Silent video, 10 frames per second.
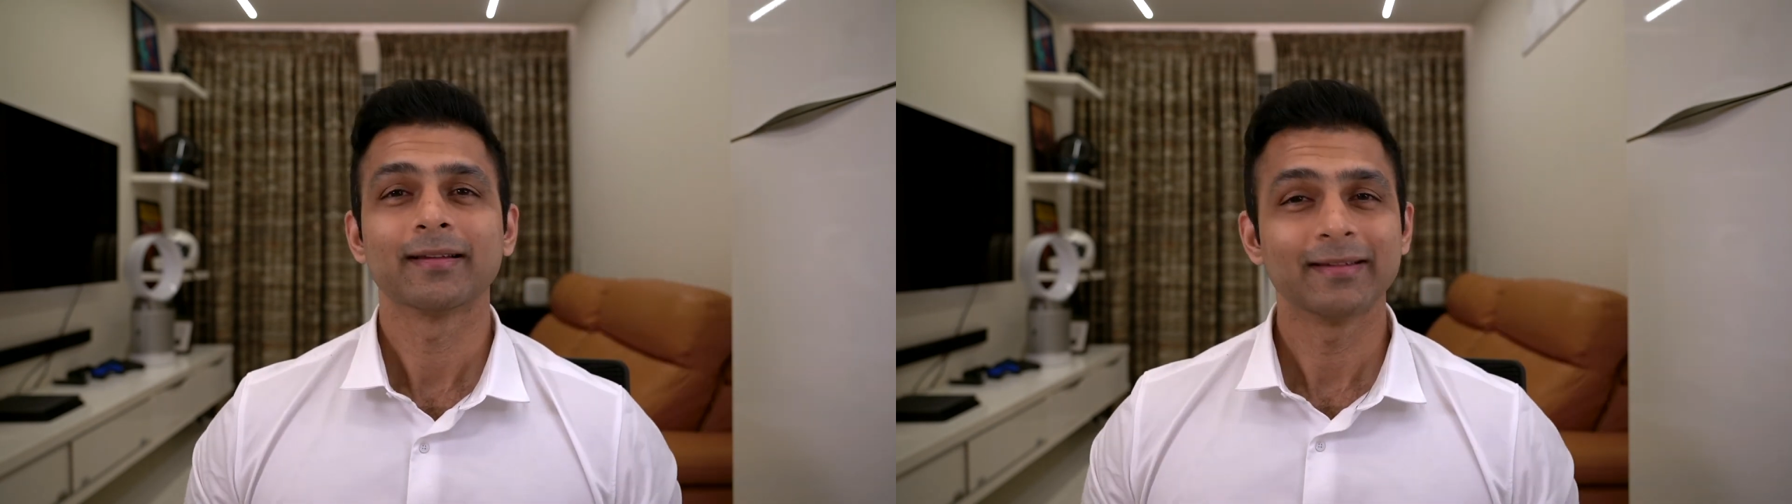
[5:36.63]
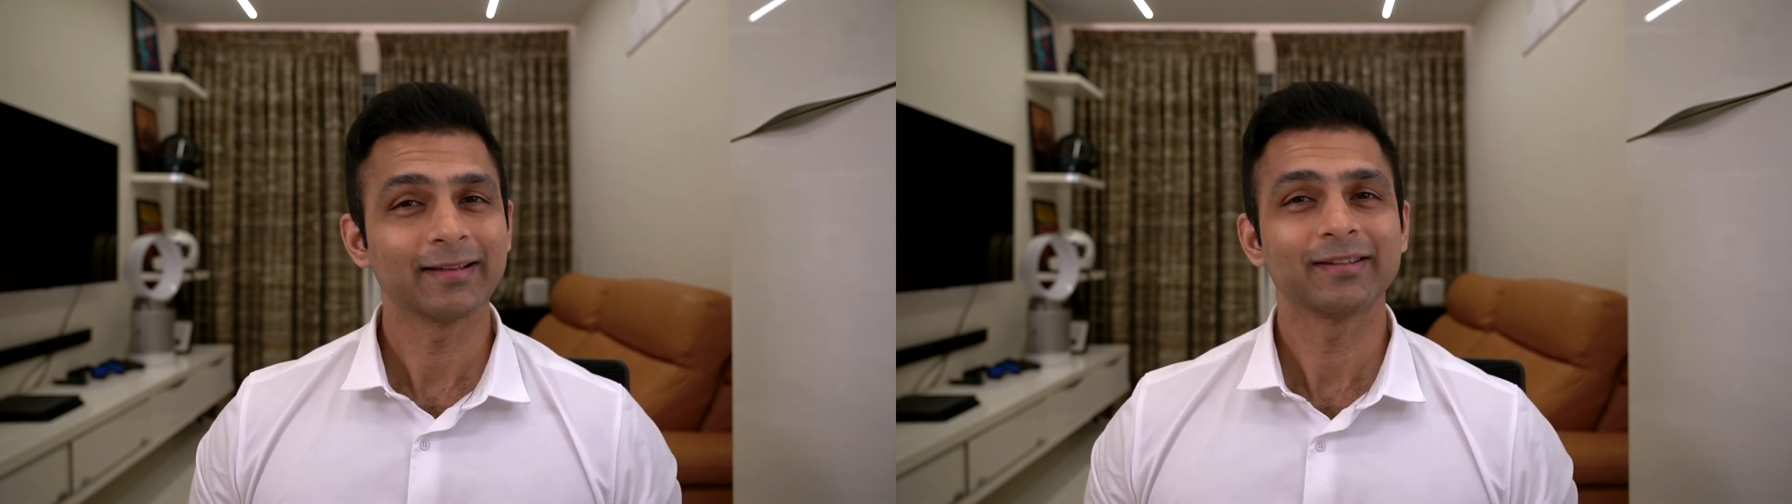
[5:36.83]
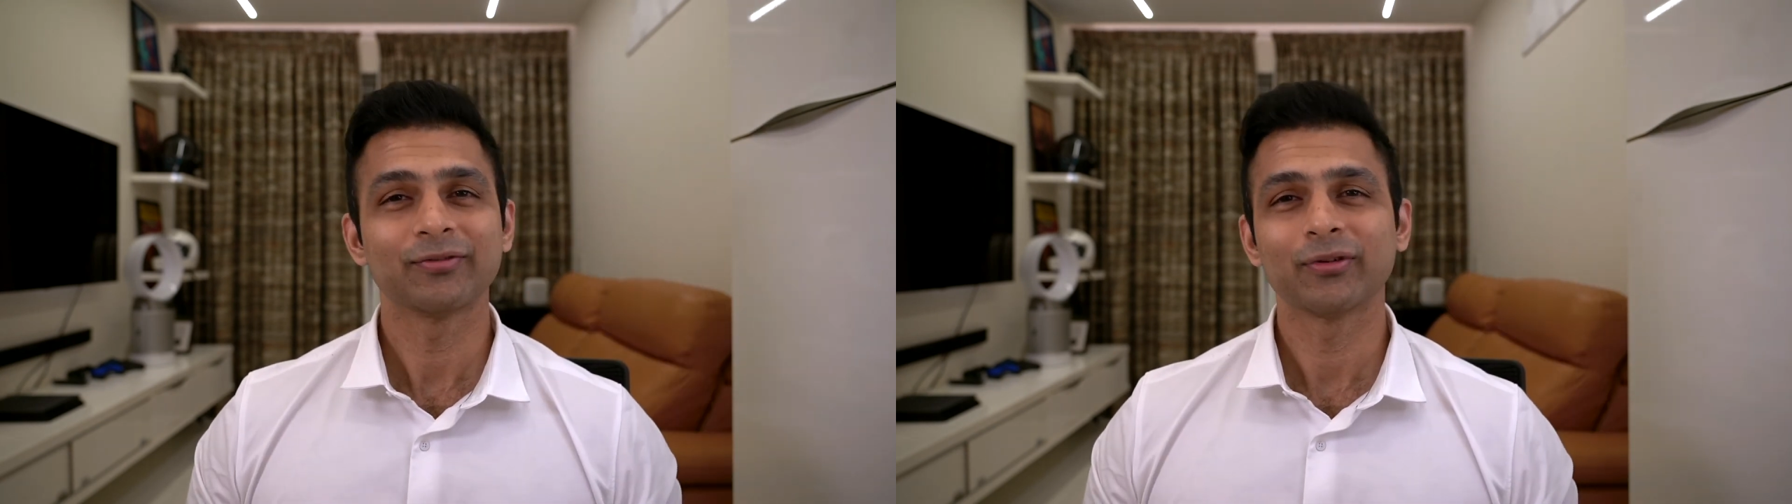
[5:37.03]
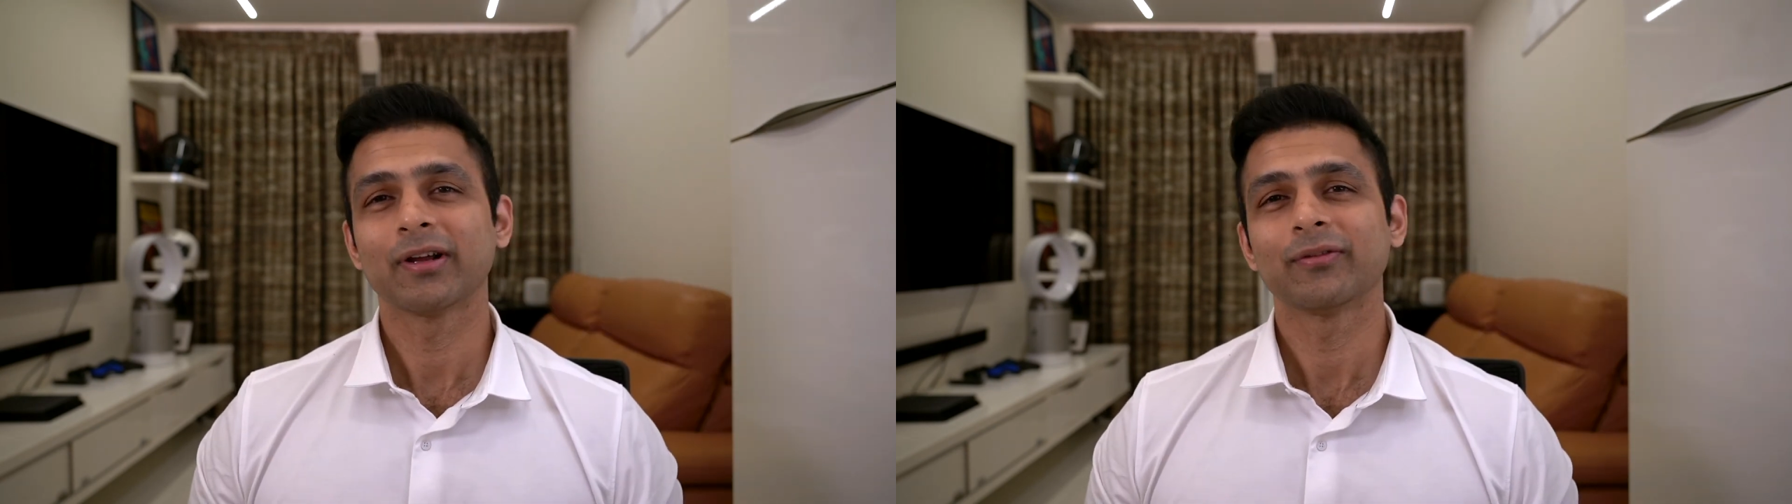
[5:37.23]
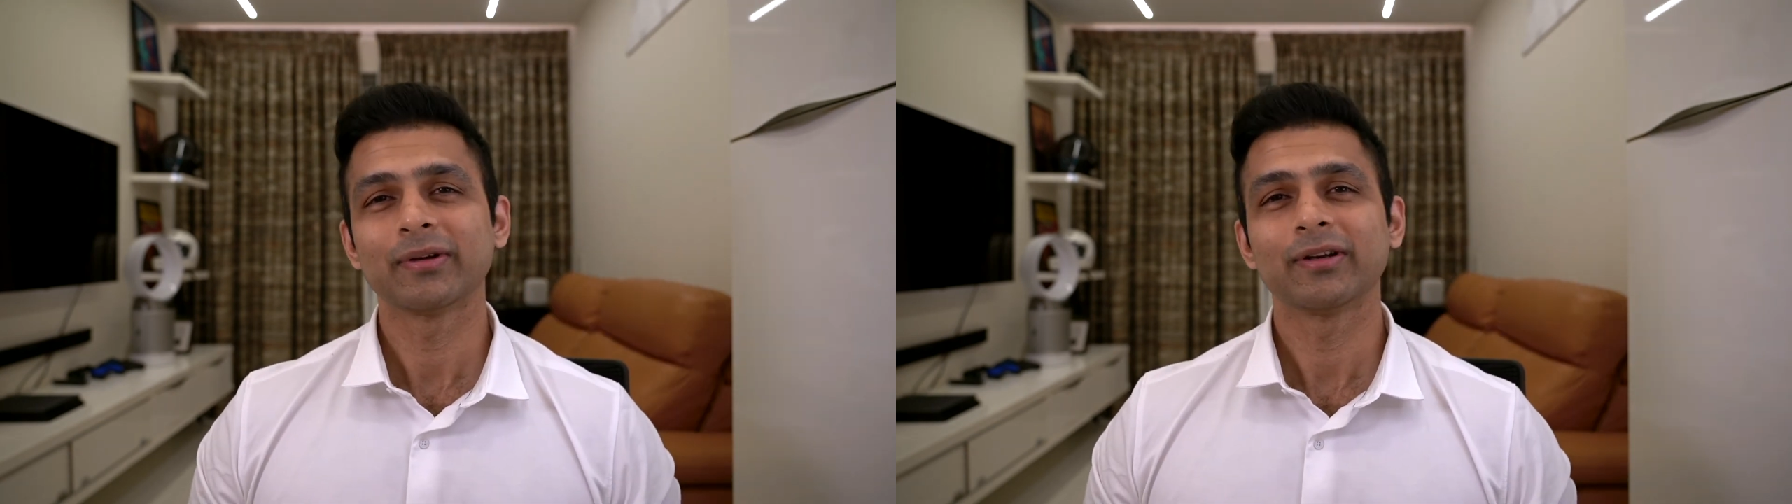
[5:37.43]
that's it for
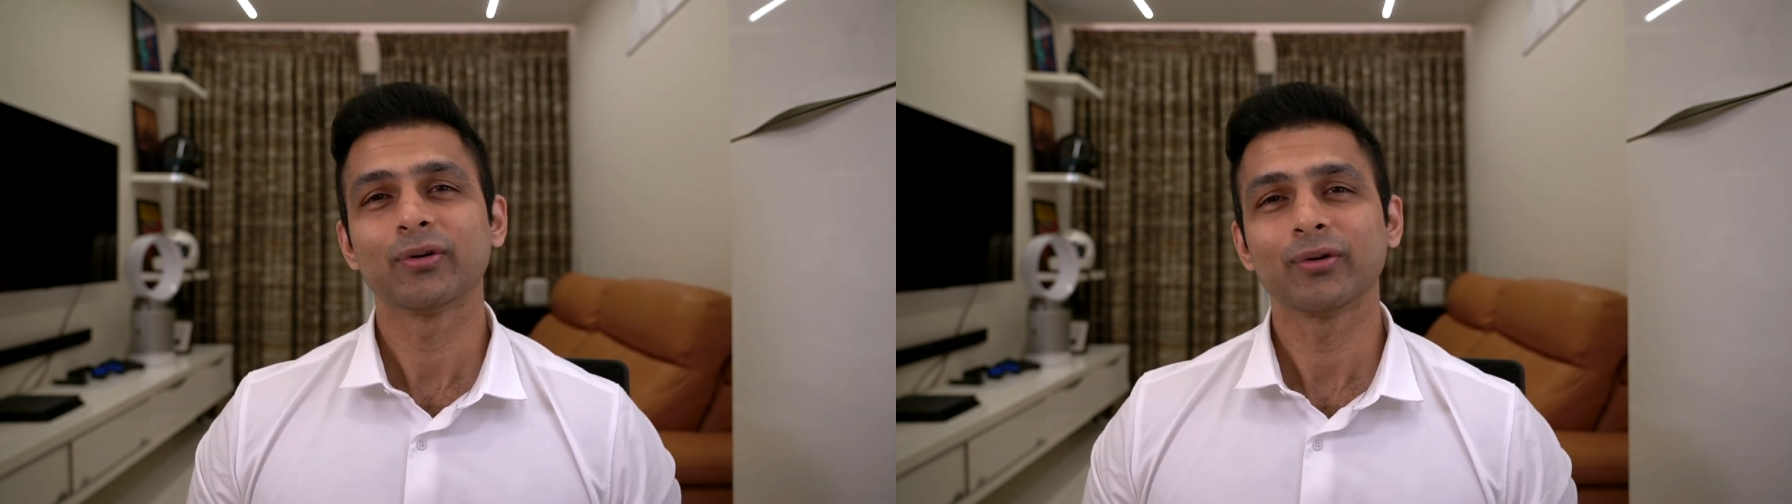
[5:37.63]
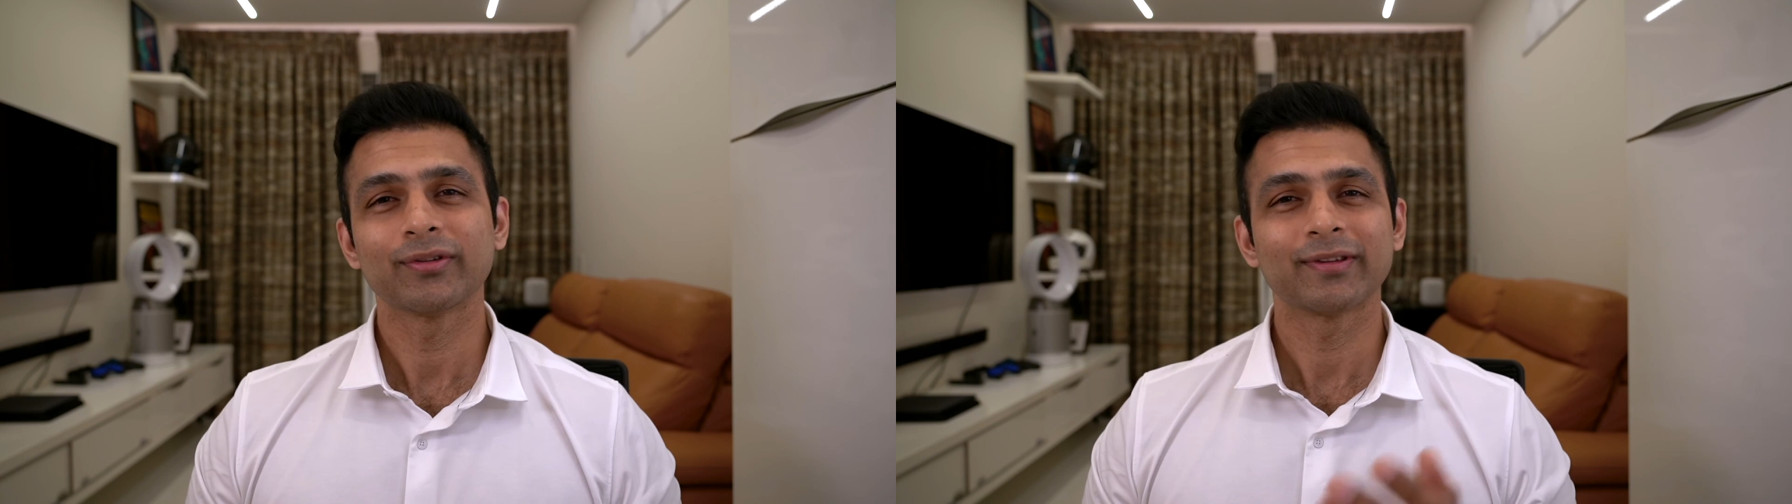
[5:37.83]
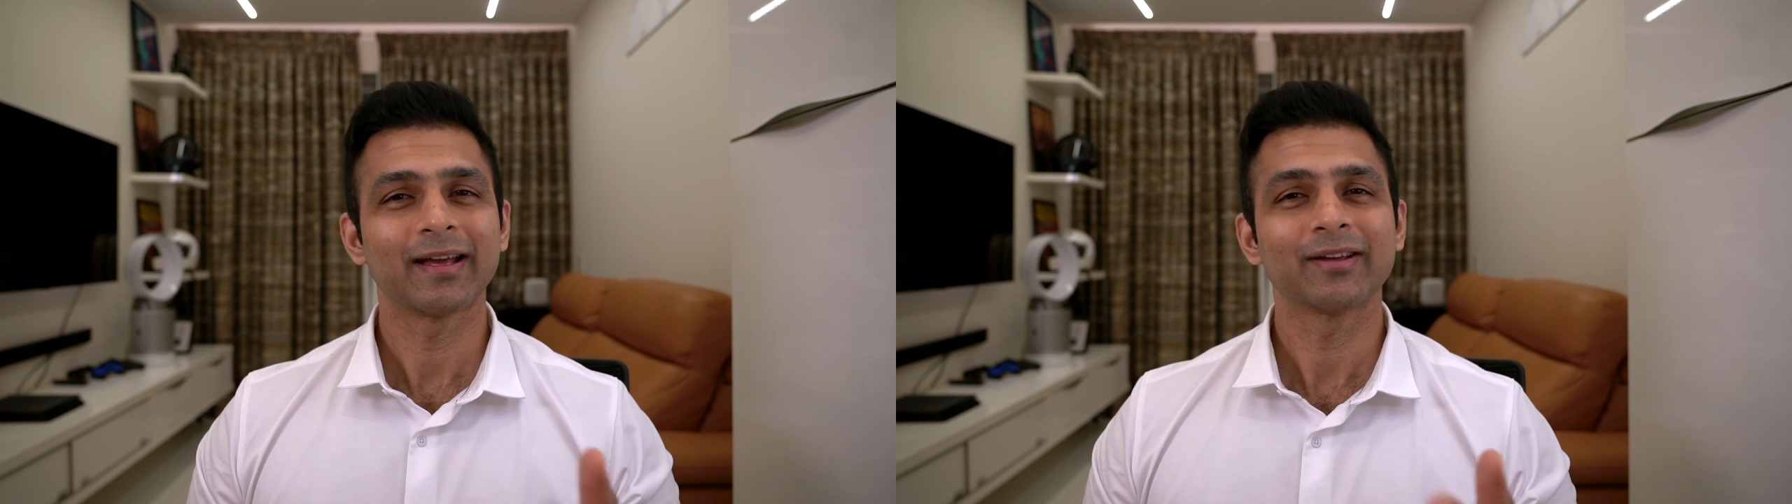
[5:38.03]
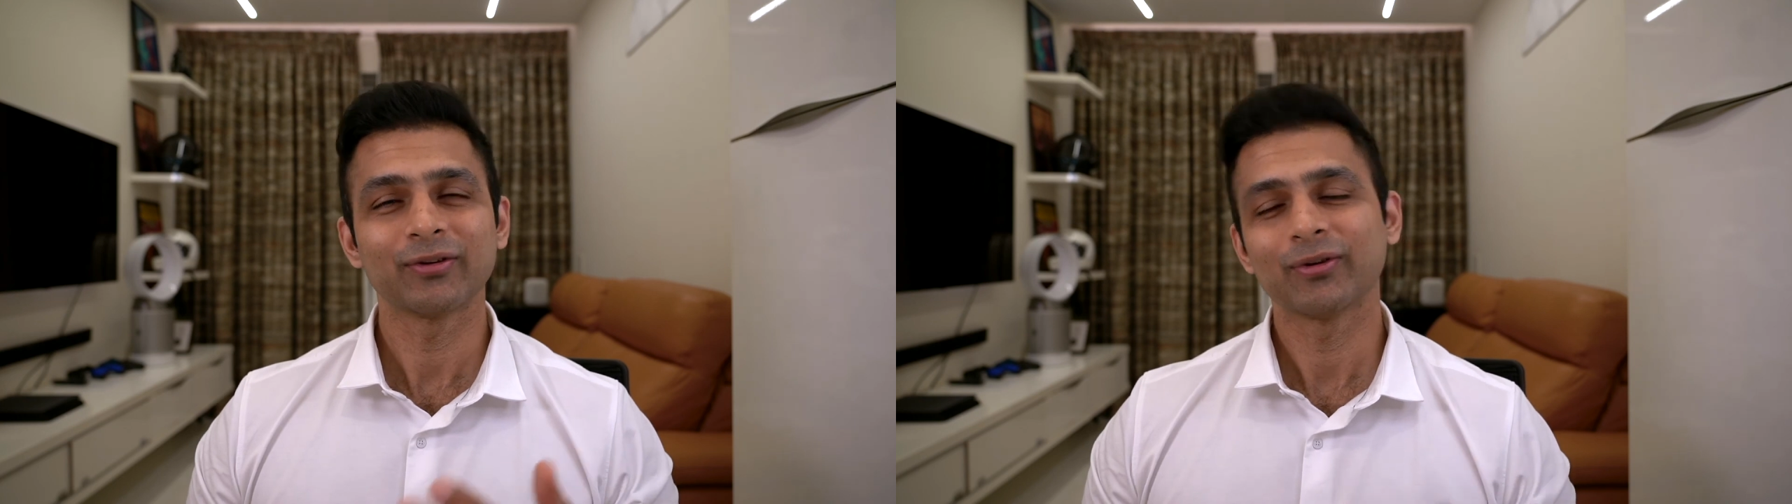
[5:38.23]
our video thank you